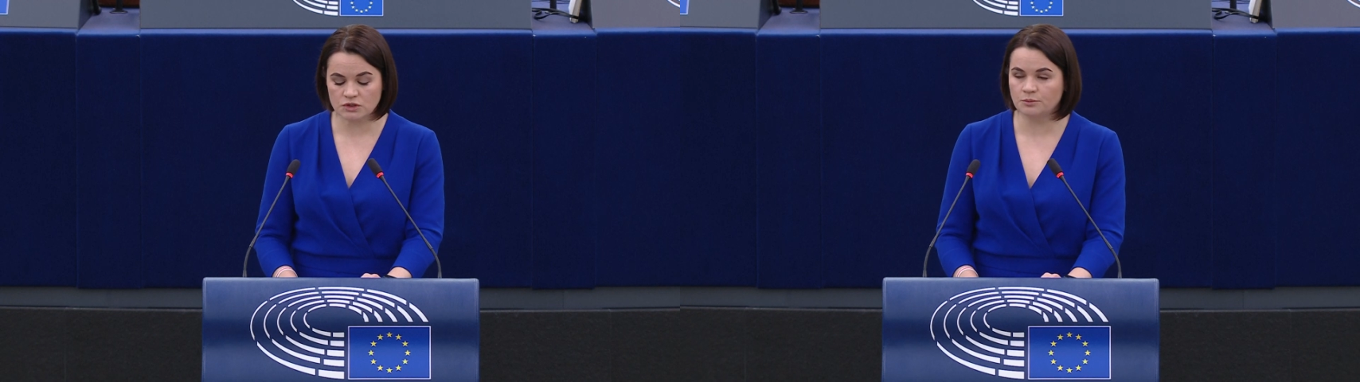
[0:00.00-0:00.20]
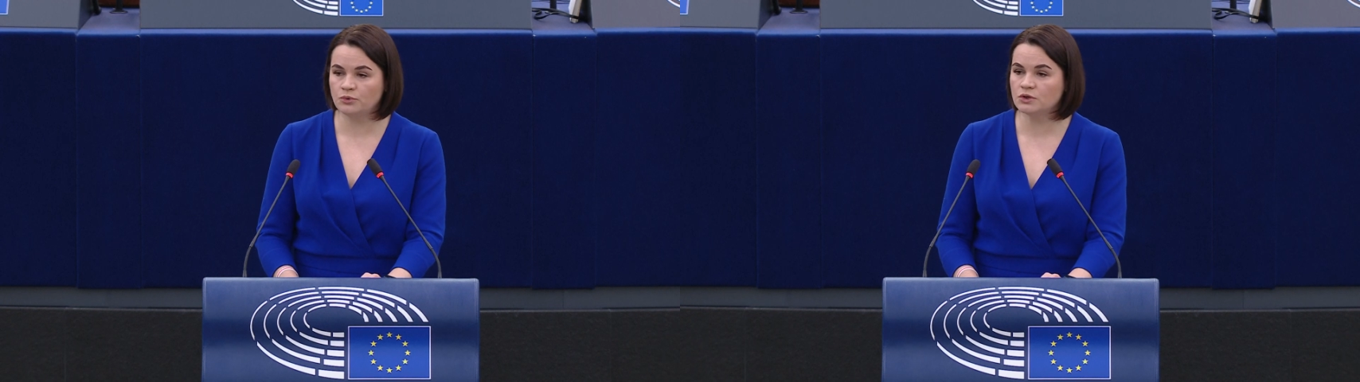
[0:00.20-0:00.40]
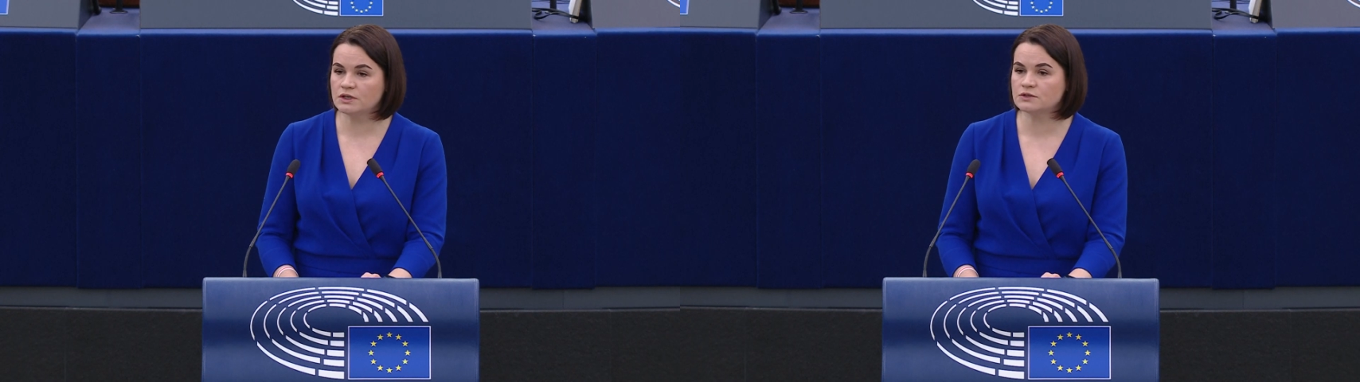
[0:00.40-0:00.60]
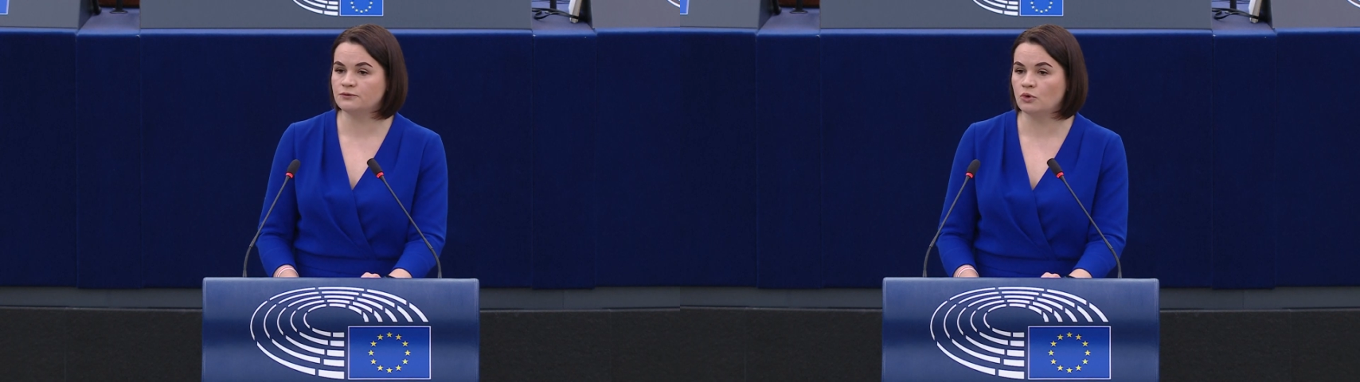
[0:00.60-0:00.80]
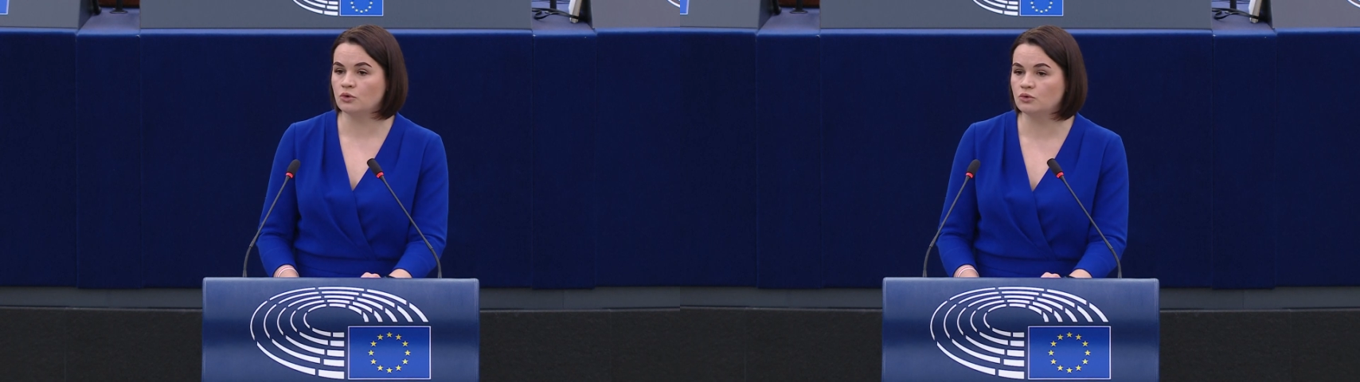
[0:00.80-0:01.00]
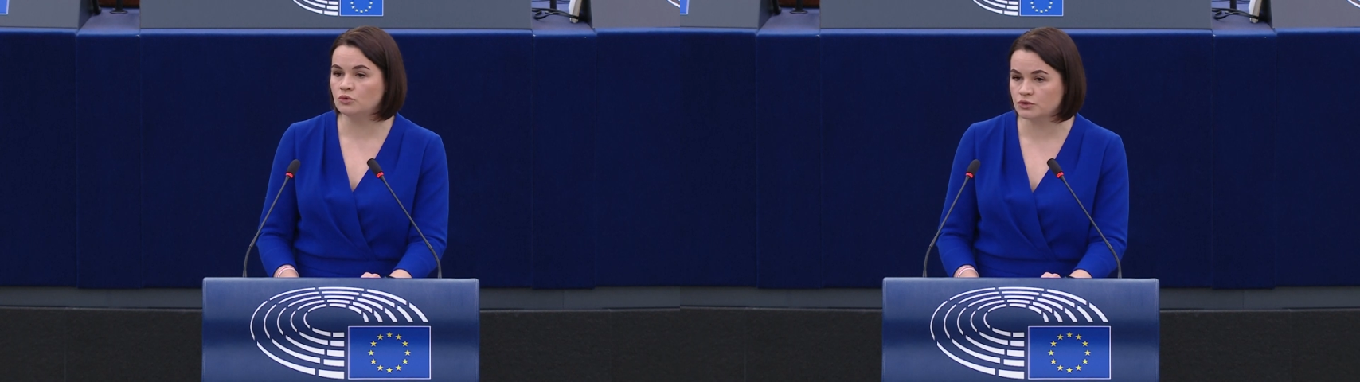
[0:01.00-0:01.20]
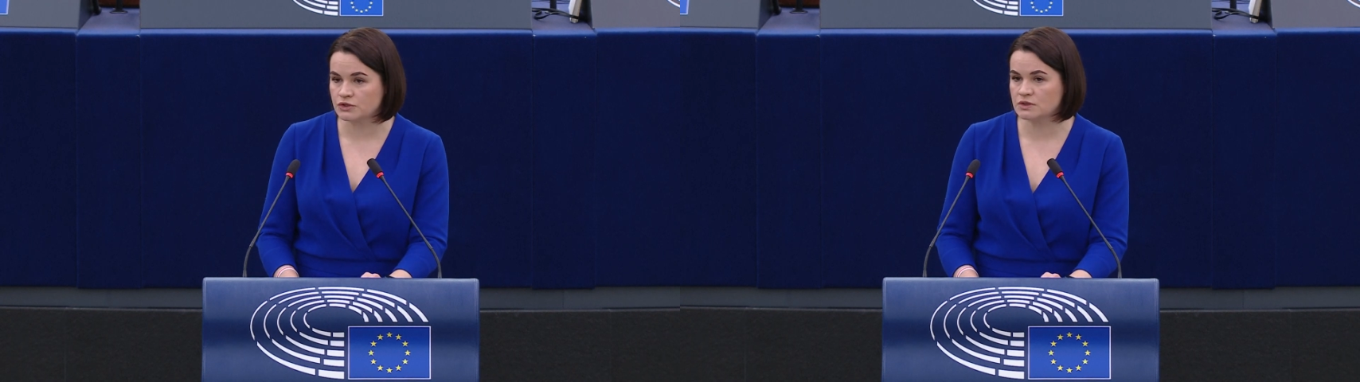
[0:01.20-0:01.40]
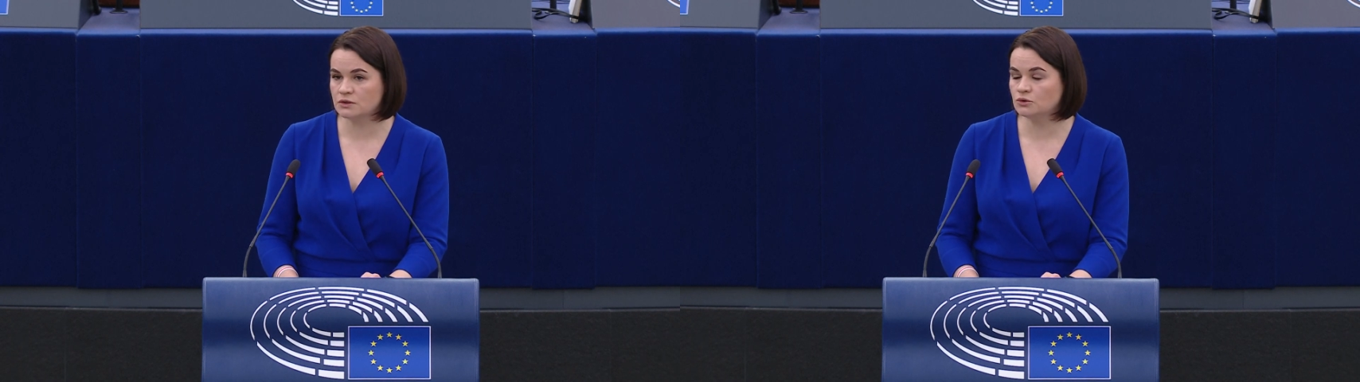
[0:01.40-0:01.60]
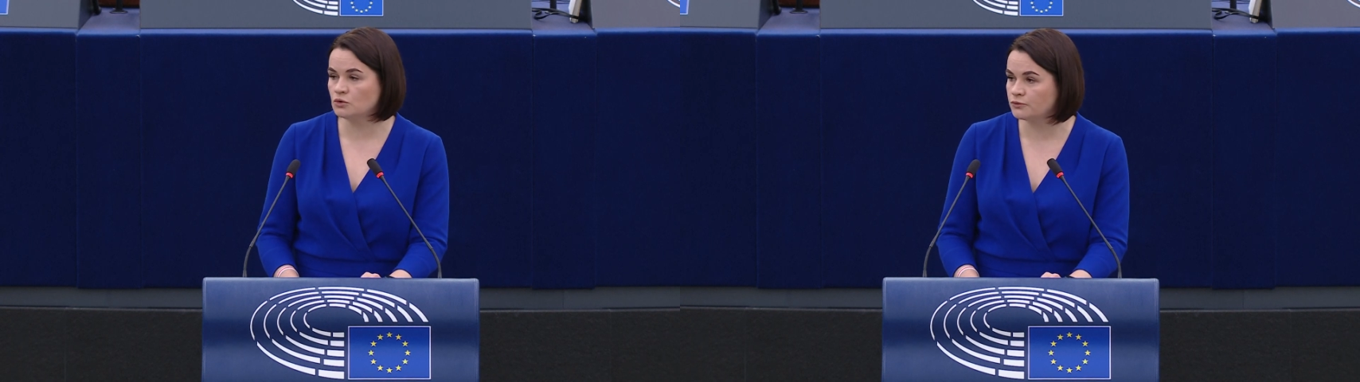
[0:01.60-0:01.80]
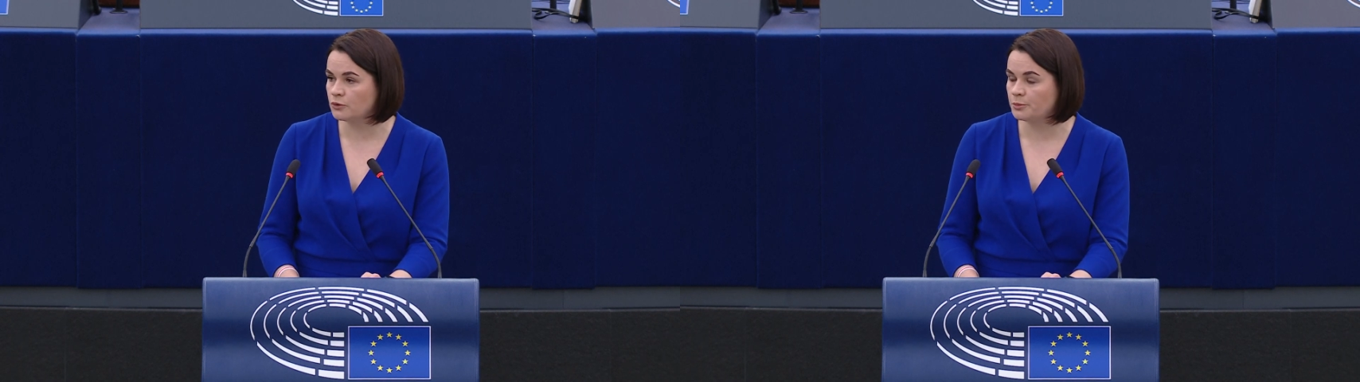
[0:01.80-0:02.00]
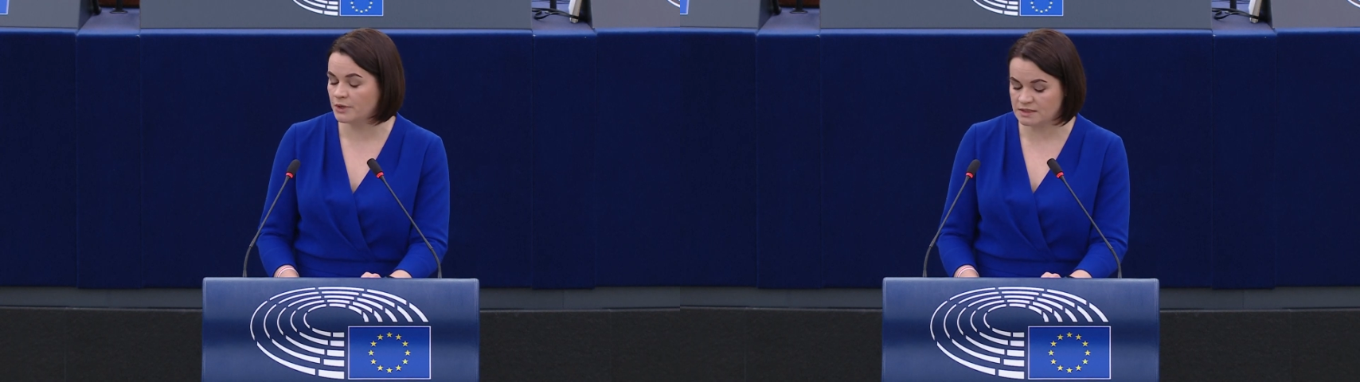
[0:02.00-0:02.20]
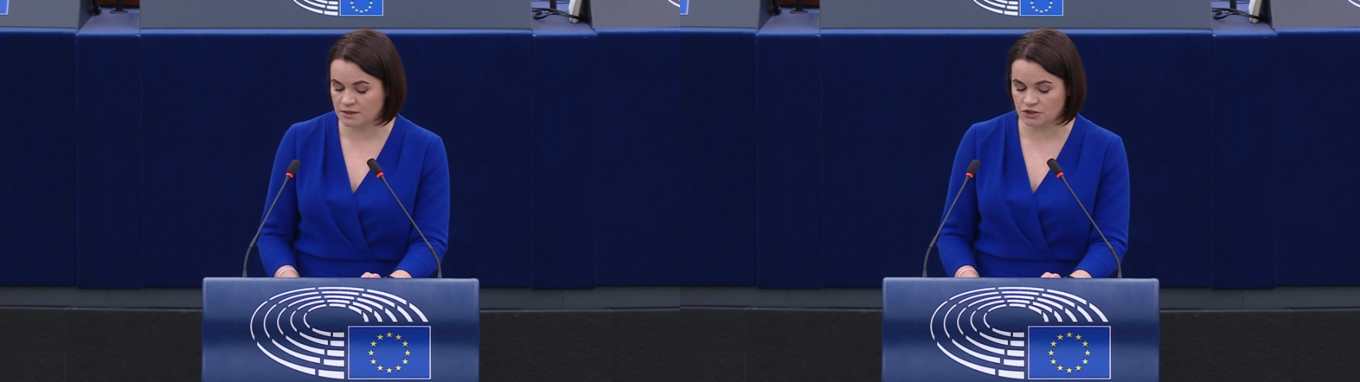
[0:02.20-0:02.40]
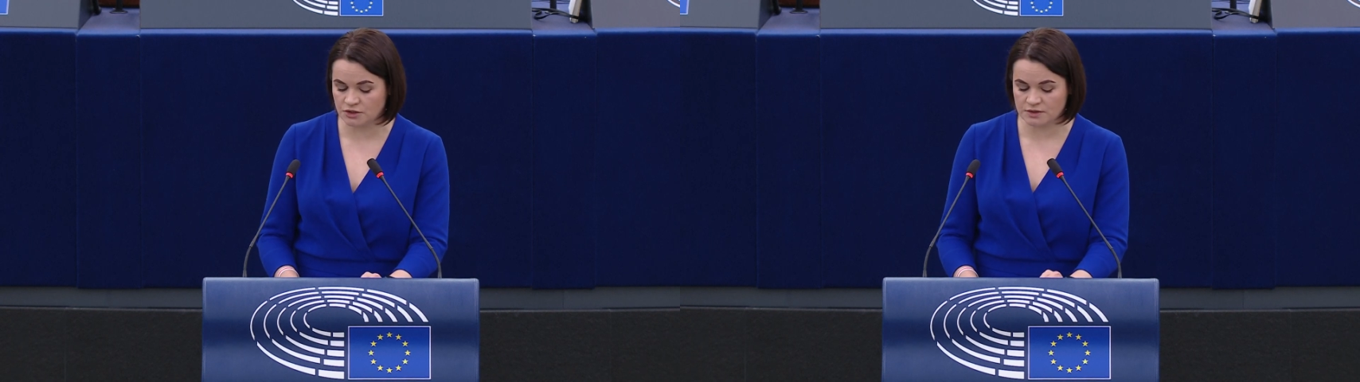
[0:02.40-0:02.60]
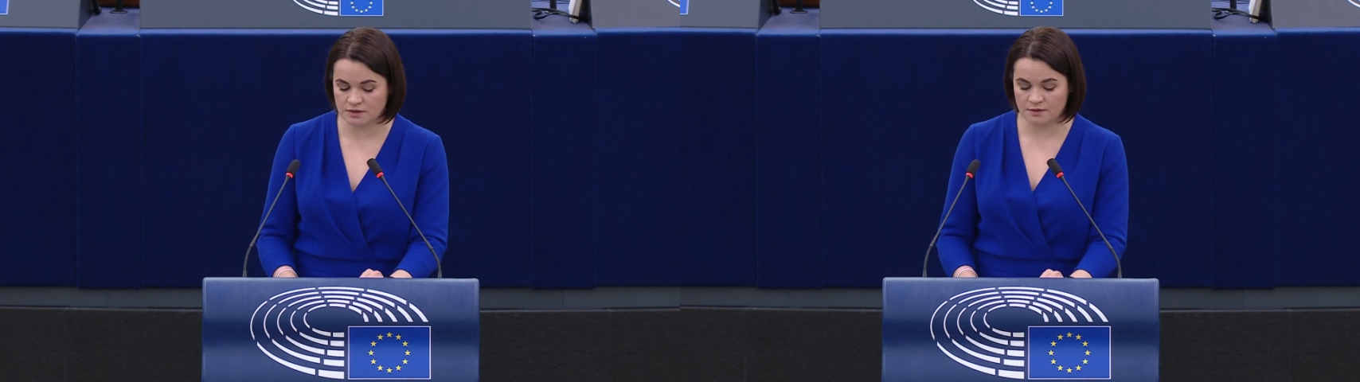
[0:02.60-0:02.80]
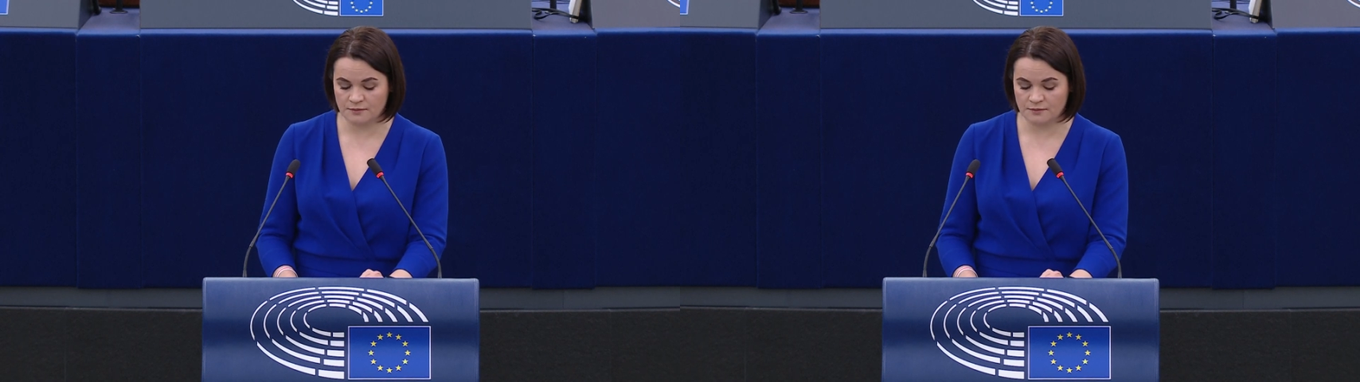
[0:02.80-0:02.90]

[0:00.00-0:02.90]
borders for goods, not for passengers.